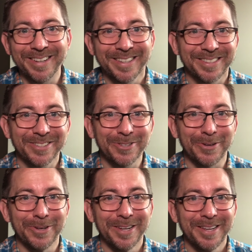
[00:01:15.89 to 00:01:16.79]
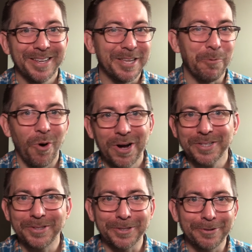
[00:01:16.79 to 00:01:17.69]
And so he walked
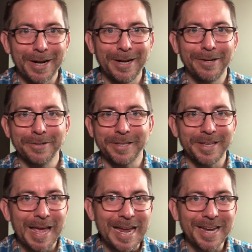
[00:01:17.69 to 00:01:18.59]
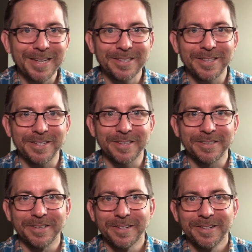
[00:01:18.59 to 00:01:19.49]
on the ground, he ate,
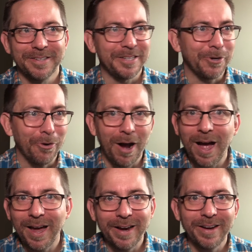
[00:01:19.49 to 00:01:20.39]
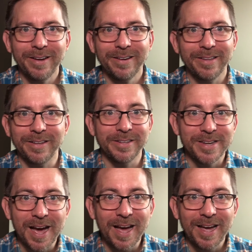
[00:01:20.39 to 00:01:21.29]
he cried, he
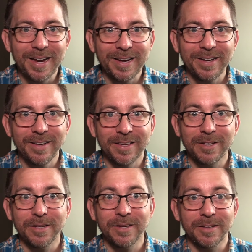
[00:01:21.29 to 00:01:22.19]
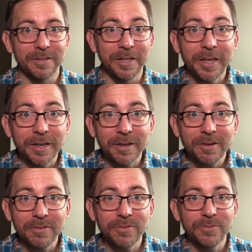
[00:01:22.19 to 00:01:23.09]
died, he
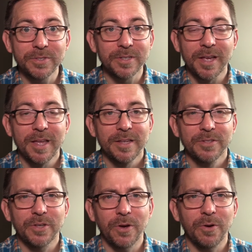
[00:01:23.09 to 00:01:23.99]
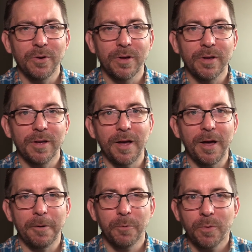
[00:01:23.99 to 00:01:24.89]
lives. So
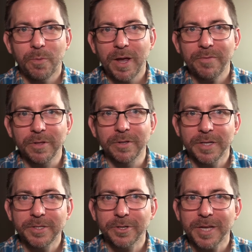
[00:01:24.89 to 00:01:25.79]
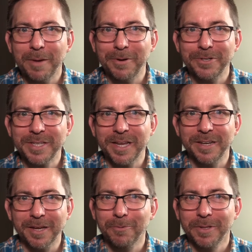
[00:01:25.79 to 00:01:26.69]
we have a little easier time
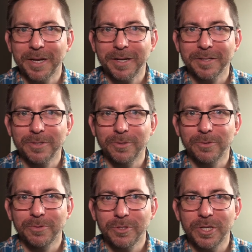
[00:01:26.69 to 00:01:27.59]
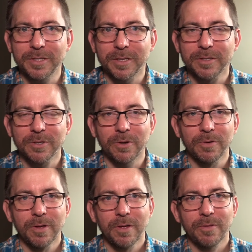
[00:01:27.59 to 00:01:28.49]
understanding and relating to Jesus. So
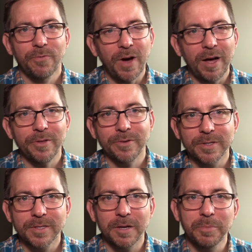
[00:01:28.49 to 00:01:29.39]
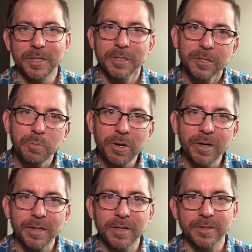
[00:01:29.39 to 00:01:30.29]
the Father and the Son, but the
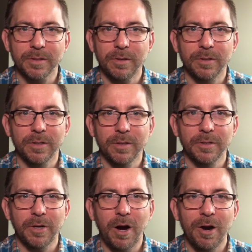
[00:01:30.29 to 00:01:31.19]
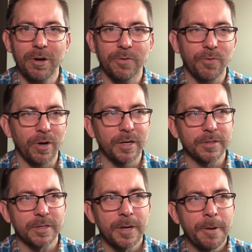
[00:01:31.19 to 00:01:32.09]
Spirit, I think, is a little harder for
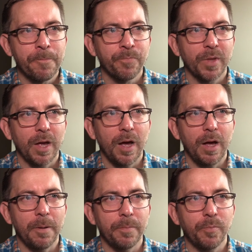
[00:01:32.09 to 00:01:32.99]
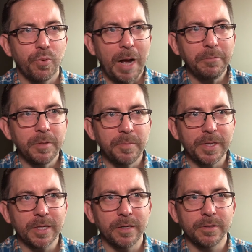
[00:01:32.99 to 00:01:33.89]
us, probably
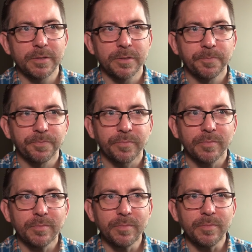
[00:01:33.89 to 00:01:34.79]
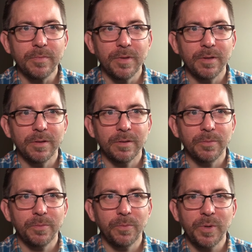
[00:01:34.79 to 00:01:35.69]
because
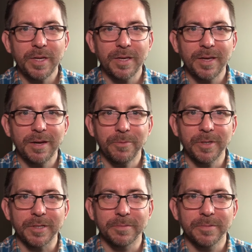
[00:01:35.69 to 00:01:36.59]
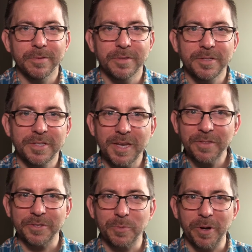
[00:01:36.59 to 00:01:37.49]
we can't really see
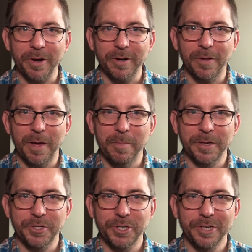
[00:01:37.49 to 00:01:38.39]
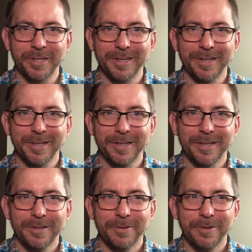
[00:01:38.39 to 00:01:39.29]
the Spirit all that much,
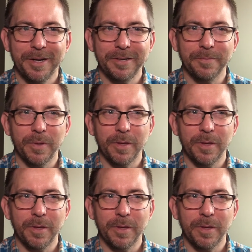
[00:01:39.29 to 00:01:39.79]
right?